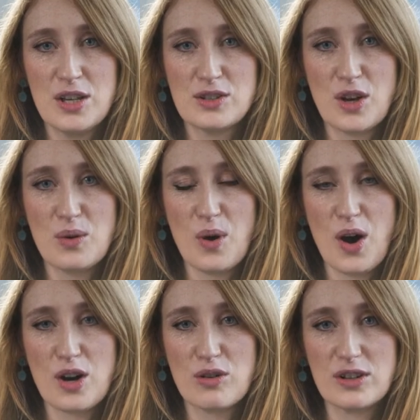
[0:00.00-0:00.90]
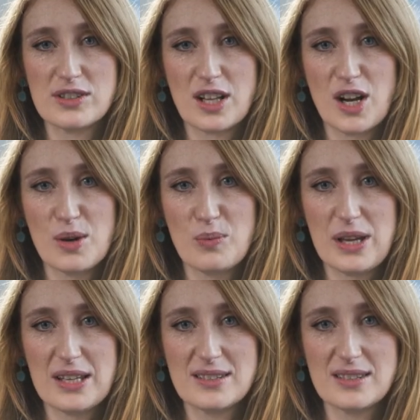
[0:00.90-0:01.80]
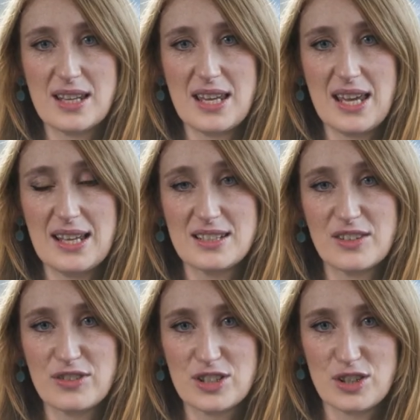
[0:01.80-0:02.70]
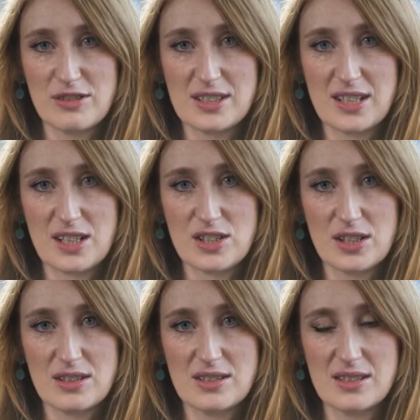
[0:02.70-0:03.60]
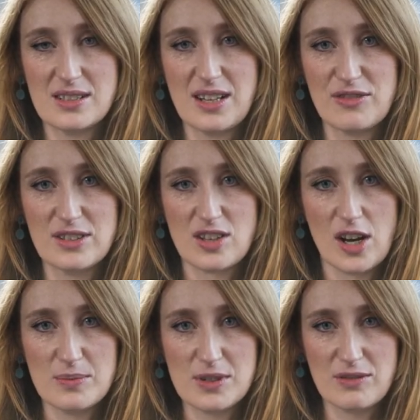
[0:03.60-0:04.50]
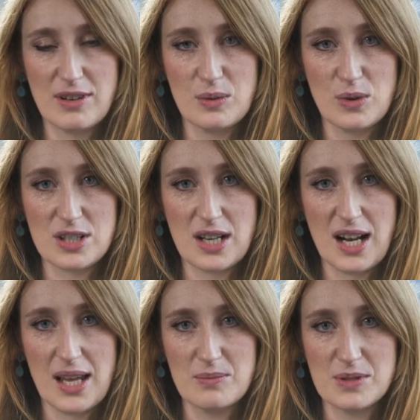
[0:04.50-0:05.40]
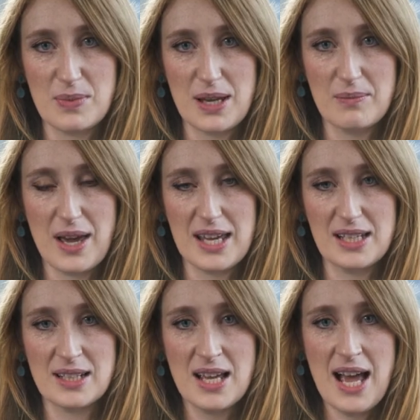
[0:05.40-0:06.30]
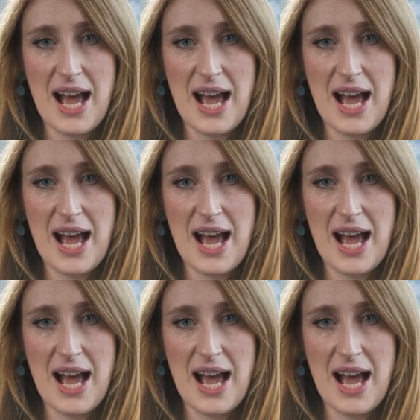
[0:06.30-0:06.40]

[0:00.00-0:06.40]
So across the globe, we can see in different jurisdictions, different types of greenwashing claims being made.